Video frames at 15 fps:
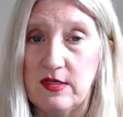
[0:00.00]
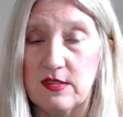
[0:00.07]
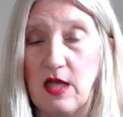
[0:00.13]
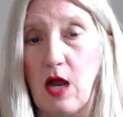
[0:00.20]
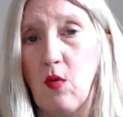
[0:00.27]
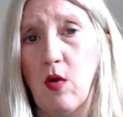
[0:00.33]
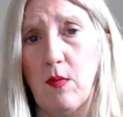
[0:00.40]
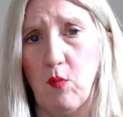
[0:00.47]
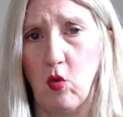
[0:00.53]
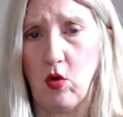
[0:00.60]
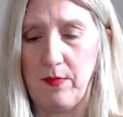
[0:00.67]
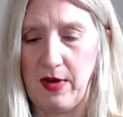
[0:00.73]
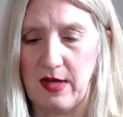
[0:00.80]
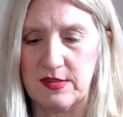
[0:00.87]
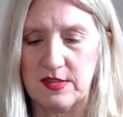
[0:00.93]
I want more
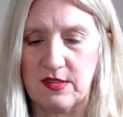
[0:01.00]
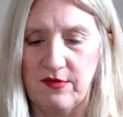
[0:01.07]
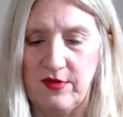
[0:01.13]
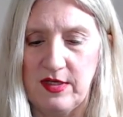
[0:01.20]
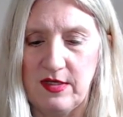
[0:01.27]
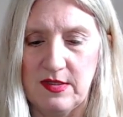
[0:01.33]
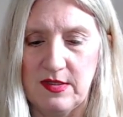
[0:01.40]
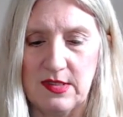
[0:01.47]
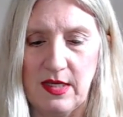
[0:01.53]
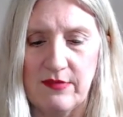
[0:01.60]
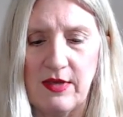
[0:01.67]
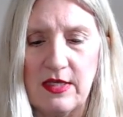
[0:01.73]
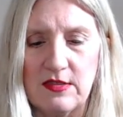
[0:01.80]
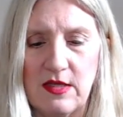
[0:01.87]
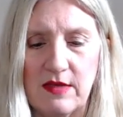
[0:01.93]
positive ease, and
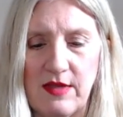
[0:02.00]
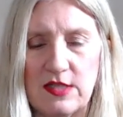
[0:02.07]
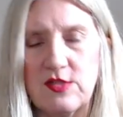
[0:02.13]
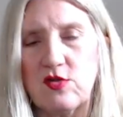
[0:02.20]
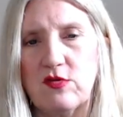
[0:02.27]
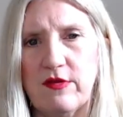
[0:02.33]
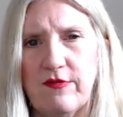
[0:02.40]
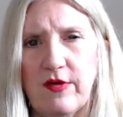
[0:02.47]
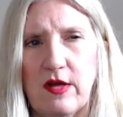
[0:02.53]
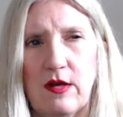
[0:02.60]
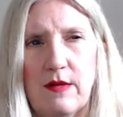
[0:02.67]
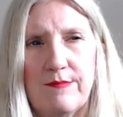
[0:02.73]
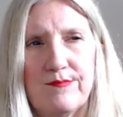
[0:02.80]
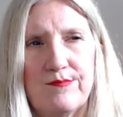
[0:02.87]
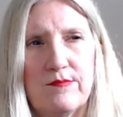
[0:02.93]
that that's sort of
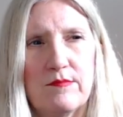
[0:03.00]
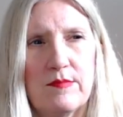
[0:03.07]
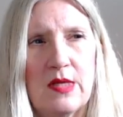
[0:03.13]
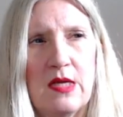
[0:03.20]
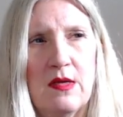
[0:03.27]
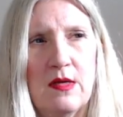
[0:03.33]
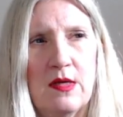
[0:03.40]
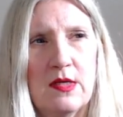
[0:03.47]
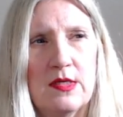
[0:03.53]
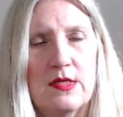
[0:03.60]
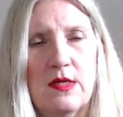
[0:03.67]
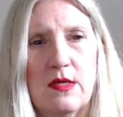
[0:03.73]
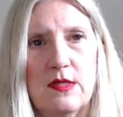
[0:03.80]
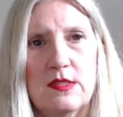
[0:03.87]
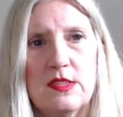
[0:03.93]
a,
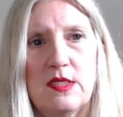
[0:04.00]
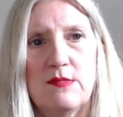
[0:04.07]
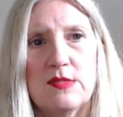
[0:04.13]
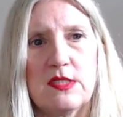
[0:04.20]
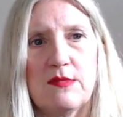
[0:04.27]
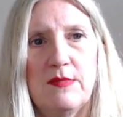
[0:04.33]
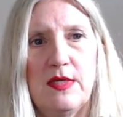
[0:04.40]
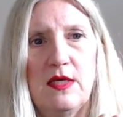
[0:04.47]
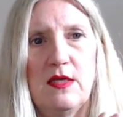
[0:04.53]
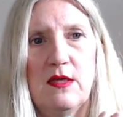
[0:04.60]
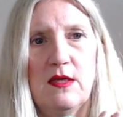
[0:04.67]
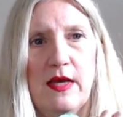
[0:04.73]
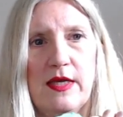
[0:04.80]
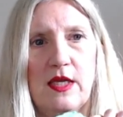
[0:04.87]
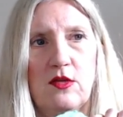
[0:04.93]
seems to me
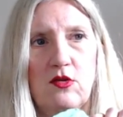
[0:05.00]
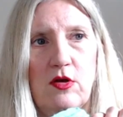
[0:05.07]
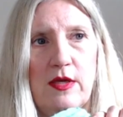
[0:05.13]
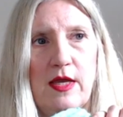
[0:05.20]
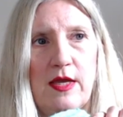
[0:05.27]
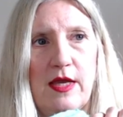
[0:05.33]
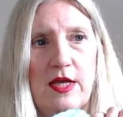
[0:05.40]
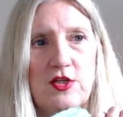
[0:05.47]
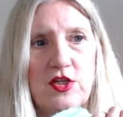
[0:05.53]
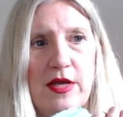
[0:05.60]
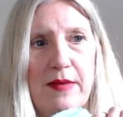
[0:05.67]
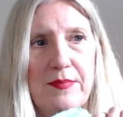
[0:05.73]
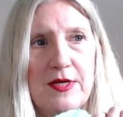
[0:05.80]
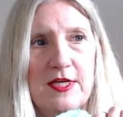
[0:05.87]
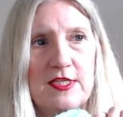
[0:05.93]
like in looking at
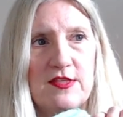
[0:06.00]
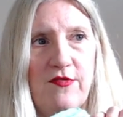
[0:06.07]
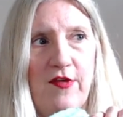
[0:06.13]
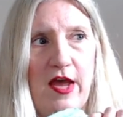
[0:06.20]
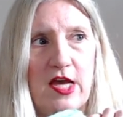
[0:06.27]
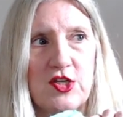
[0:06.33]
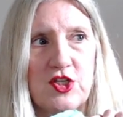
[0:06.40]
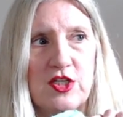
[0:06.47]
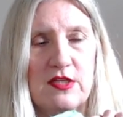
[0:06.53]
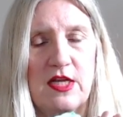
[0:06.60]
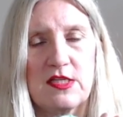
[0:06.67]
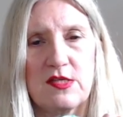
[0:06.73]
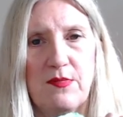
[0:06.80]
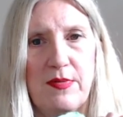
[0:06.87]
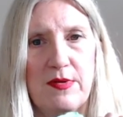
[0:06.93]
Japanese fashion,
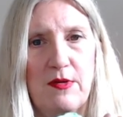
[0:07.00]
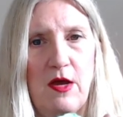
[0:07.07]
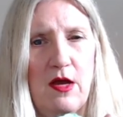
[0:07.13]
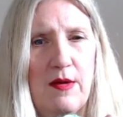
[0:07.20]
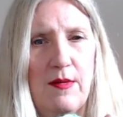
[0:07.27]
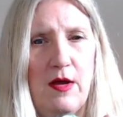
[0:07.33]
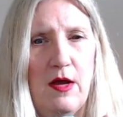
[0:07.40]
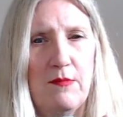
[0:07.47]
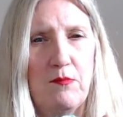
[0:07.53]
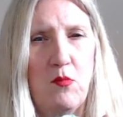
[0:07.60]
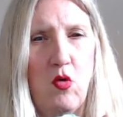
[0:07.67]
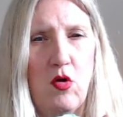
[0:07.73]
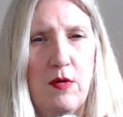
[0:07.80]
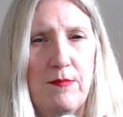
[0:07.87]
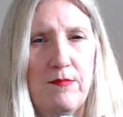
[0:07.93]
that's a bit uh, a
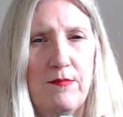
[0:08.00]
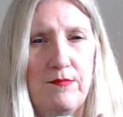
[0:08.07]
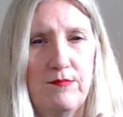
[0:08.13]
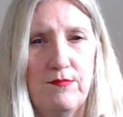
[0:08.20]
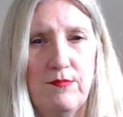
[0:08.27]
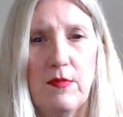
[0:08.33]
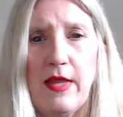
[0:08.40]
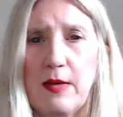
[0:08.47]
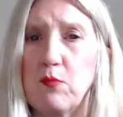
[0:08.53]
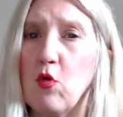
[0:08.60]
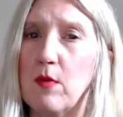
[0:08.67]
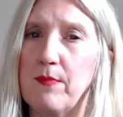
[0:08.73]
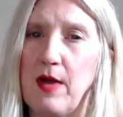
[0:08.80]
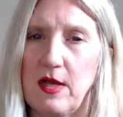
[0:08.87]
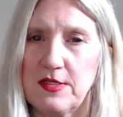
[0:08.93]
more like more
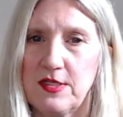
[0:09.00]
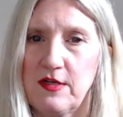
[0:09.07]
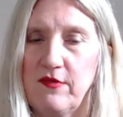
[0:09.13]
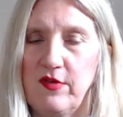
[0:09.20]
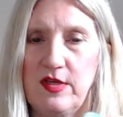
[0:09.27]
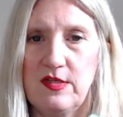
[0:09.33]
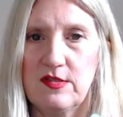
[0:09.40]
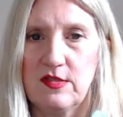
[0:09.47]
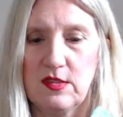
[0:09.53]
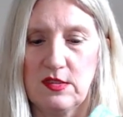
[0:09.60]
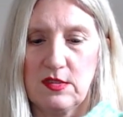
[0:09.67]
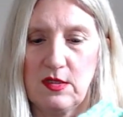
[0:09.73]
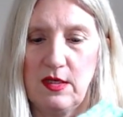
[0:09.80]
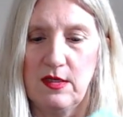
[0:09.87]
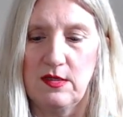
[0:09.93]
positive ease
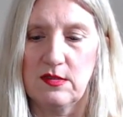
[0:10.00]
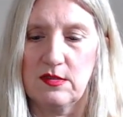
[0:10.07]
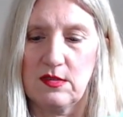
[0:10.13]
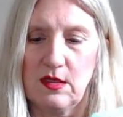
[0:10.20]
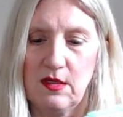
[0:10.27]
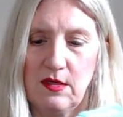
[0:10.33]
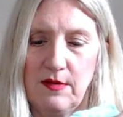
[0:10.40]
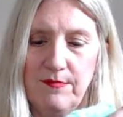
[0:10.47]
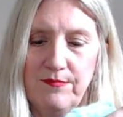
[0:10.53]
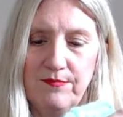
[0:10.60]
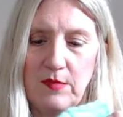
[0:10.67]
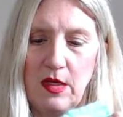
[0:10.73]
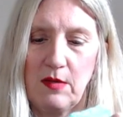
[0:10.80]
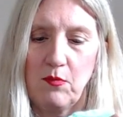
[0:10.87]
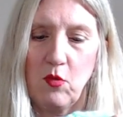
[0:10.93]
is, is um,
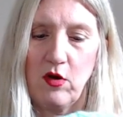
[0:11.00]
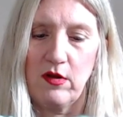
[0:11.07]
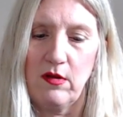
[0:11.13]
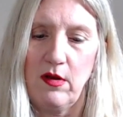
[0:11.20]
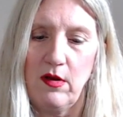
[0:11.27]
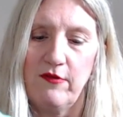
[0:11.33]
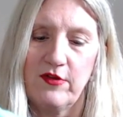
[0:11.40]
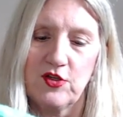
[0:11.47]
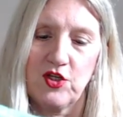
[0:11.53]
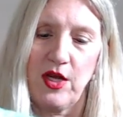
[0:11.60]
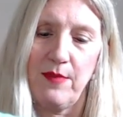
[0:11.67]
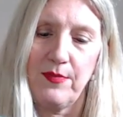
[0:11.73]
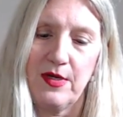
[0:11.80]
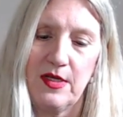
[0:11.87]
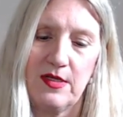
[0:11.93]
more of a
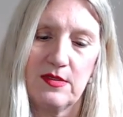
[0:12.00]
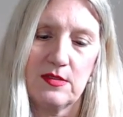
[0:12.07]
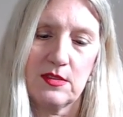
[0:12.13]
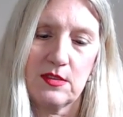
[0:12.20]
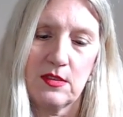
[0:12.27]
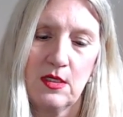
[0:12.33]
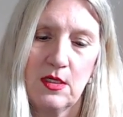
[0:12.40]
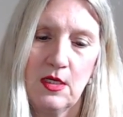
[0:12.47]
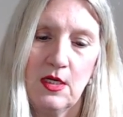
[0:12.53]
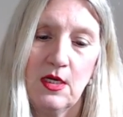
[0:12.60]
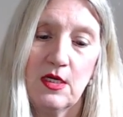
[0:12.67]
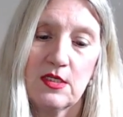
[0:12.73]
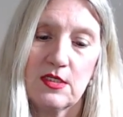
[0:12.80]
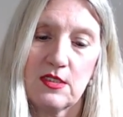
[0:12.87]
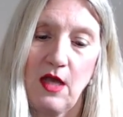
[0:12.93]
Japanese
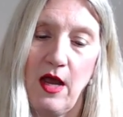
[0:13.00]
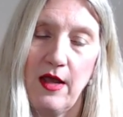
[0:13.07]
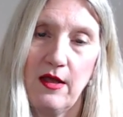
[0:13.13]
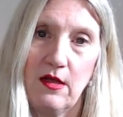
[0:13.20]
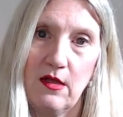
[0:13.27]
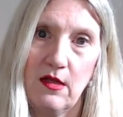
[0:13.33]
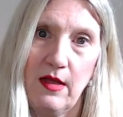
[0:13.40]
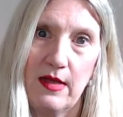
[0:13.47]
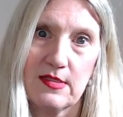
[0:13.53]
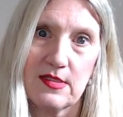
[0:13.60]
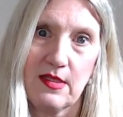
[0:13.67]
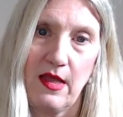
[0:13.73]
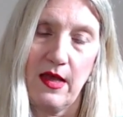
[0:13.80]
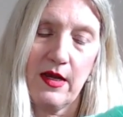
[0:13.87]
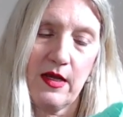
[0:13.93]
style
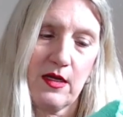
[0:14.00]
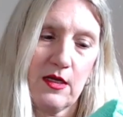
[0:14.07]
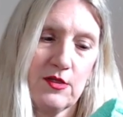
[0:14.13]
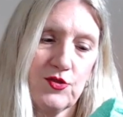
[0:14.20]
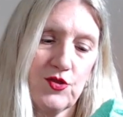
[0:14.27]
aesthetic.